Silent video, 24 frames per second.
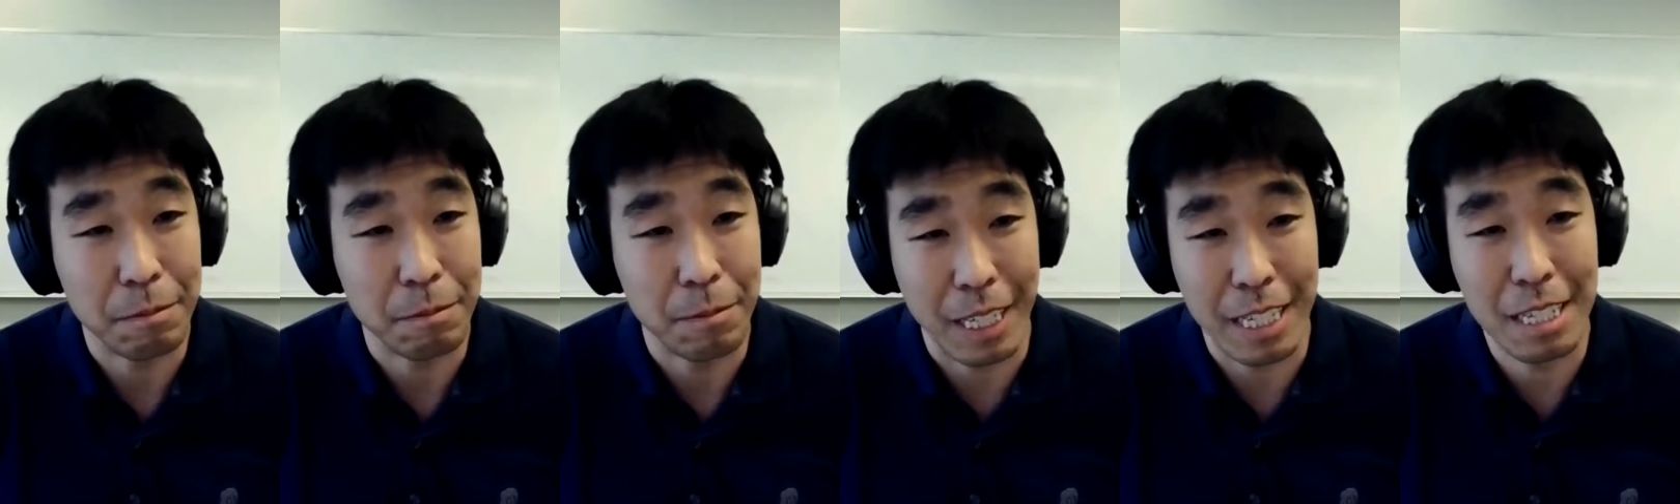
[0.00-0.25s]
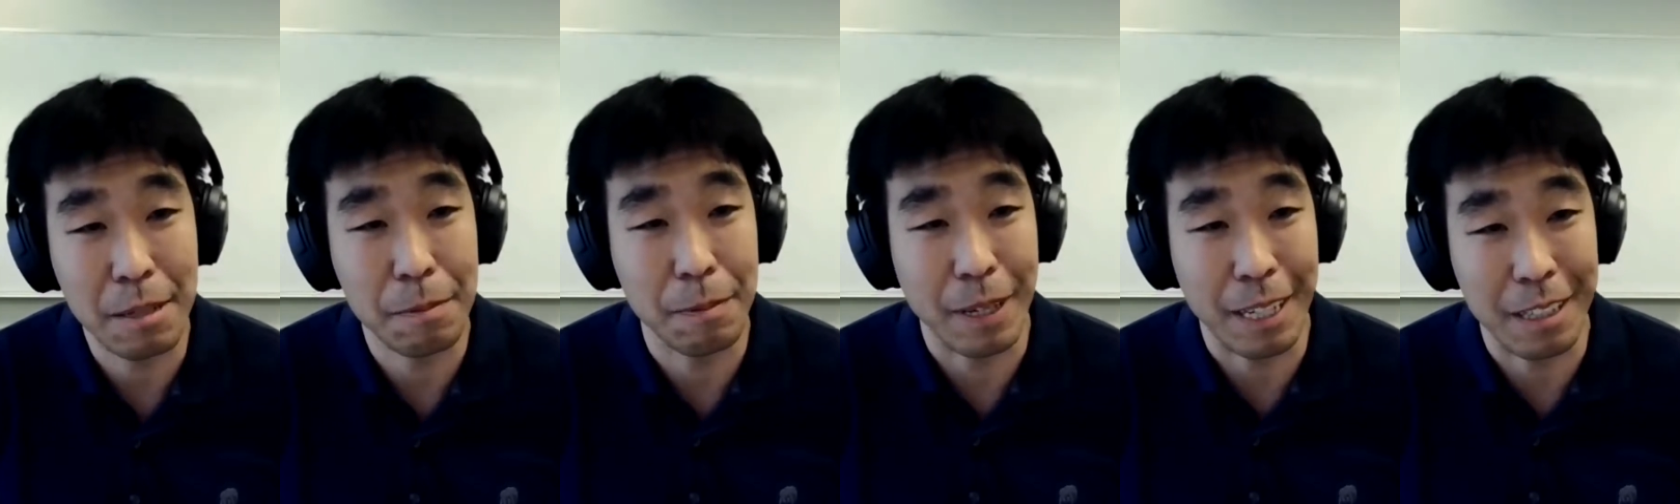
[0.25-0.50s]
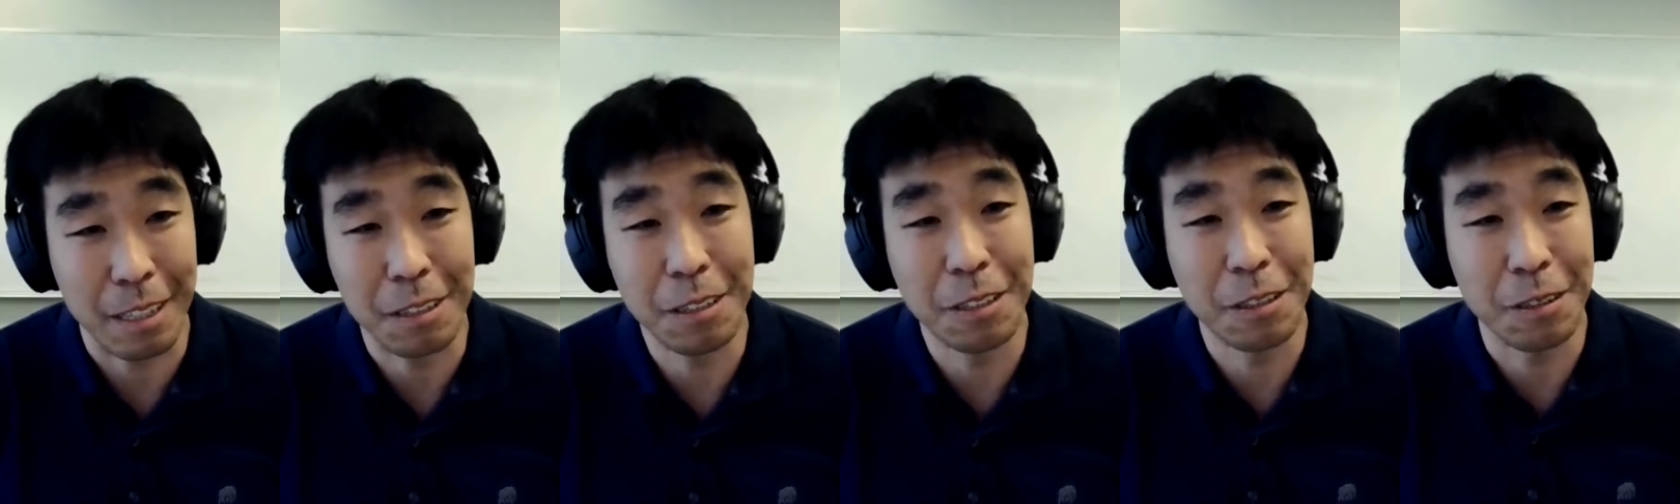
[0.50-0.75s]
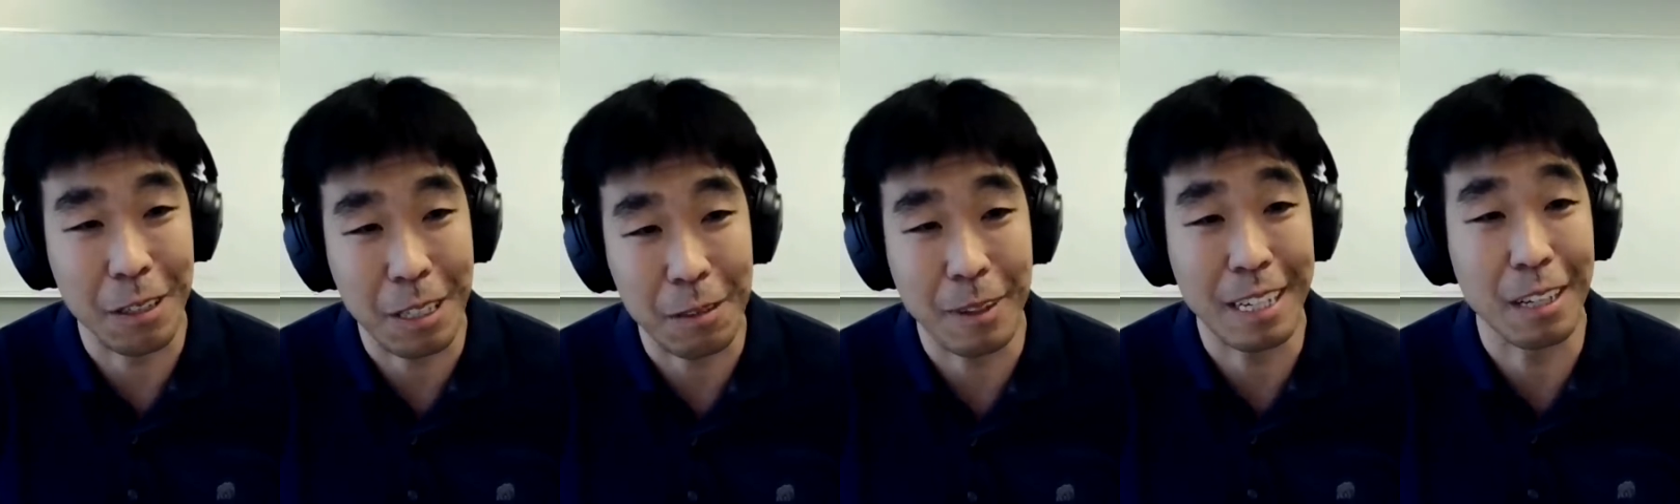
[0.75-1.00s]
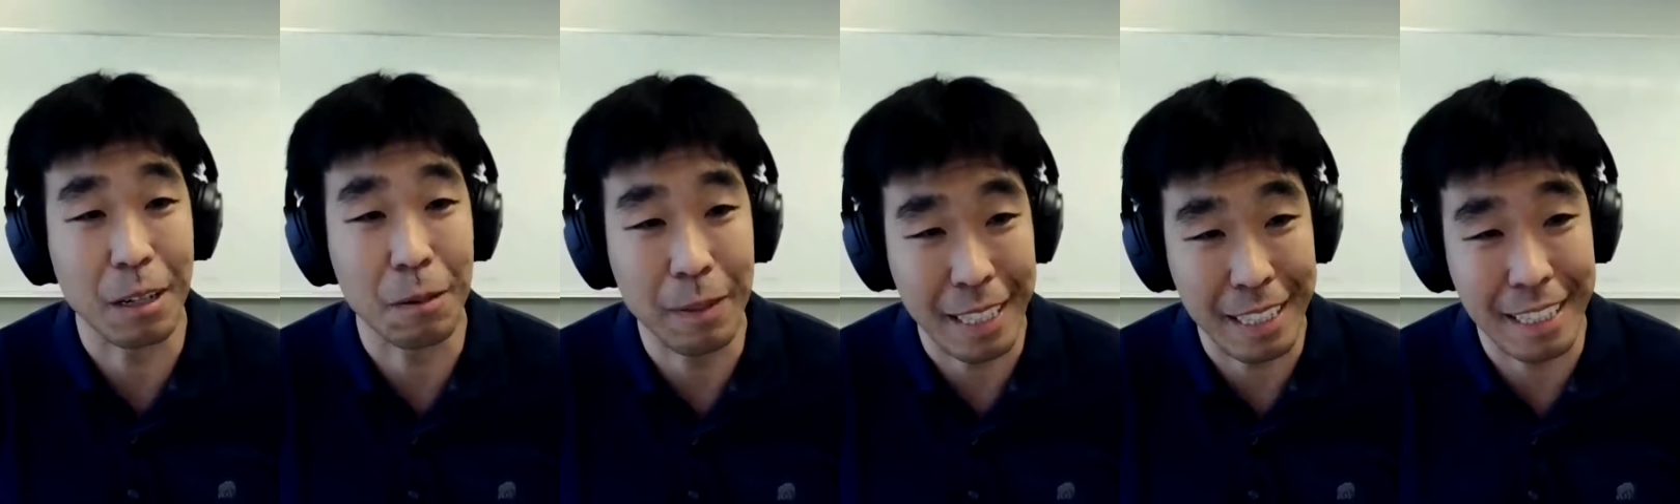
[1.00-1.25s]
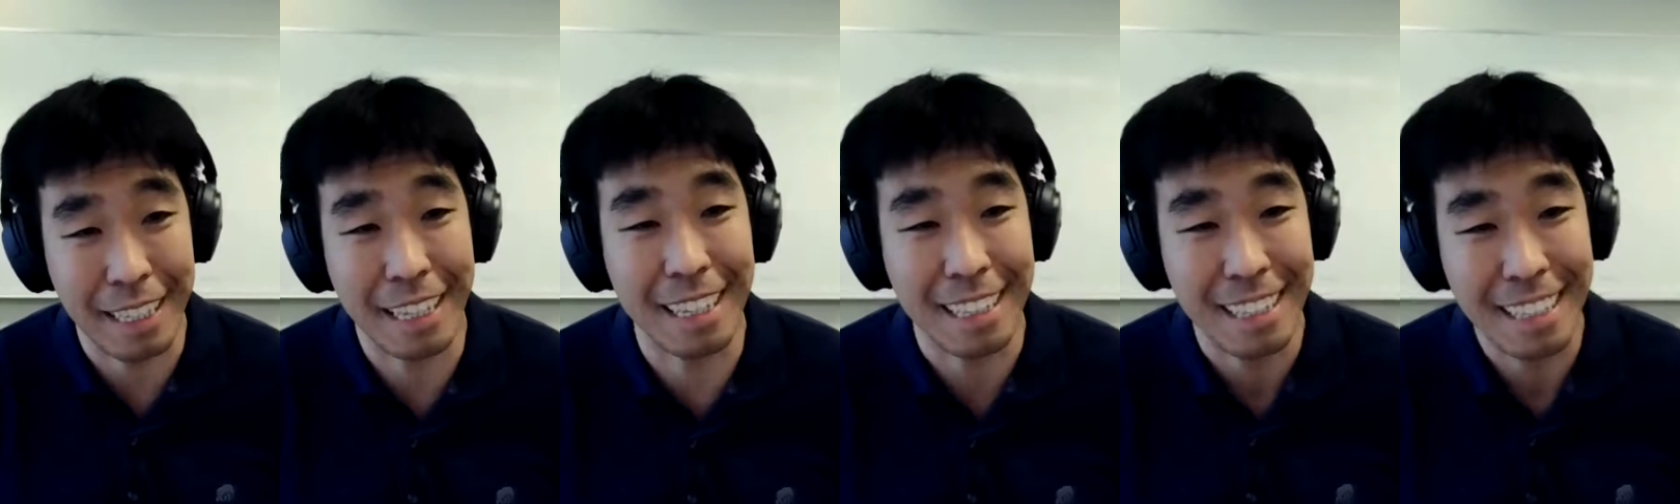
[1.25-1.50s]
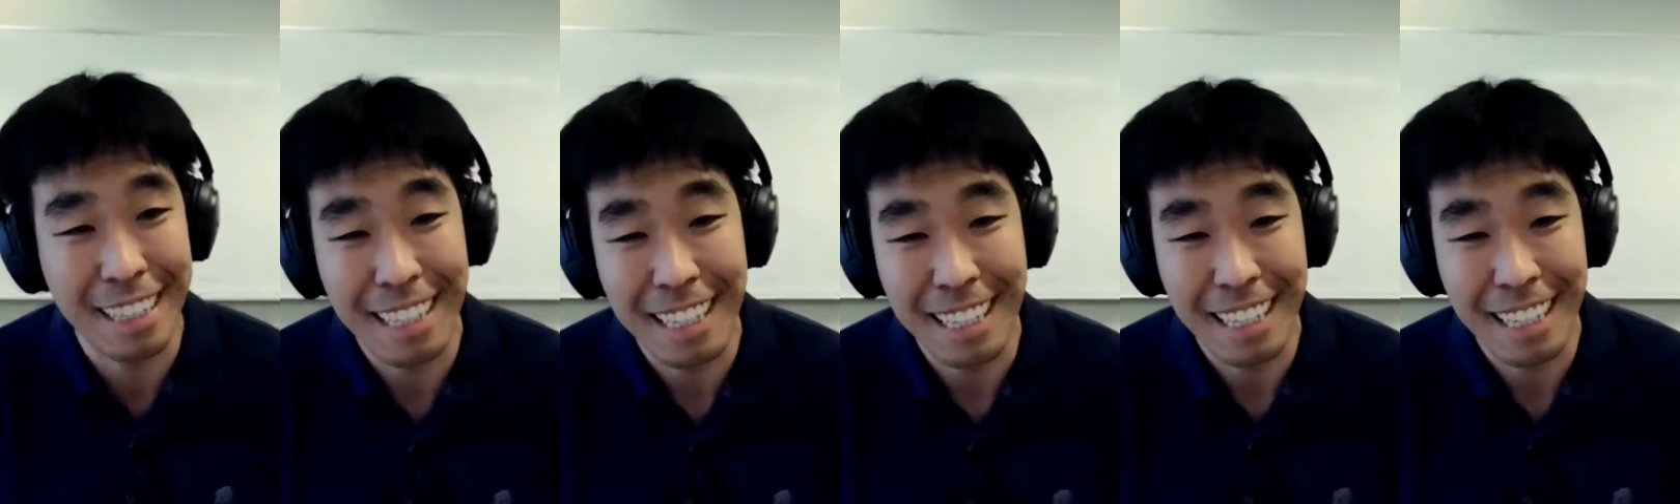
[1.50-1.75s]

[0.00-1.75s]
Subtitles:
much better tool, in my opinion,